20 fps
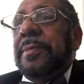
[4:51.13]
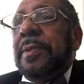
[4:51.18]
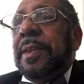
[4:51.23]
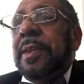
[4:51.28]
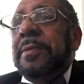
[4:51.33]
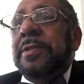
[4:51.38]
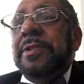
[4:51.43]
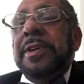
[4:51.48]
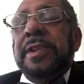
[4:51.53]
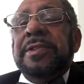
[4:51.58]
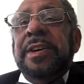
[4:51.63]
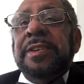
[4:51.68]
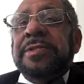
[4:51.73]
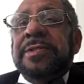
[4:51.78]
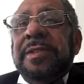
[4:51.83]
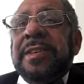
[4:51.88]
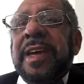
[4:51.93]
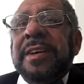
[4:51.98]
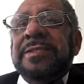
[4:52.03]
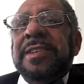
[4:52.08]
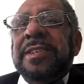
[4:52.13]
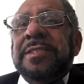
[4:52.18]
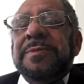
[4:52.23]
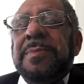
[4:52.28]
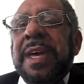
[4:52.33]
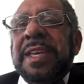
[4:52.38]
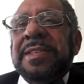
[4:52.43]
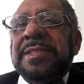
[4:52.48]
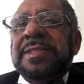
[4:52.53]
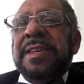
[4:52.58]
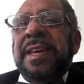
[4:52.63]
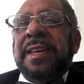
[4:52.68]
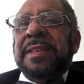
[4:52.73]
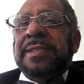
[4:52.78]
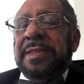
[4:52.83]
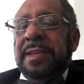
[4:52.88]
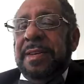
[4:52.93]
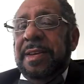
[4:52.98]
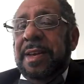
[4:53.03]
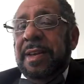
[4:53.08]
That just makes
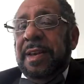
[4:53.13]
sense.